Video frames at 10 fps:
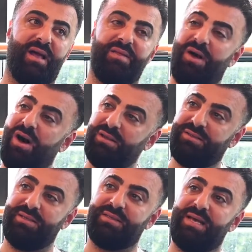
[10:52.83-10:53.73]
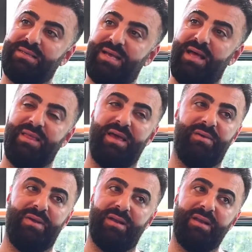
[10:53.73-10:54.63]
Like the artist that sat
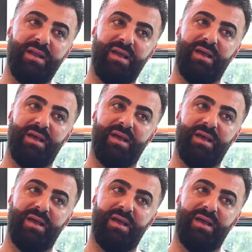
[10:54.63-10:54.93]
there and,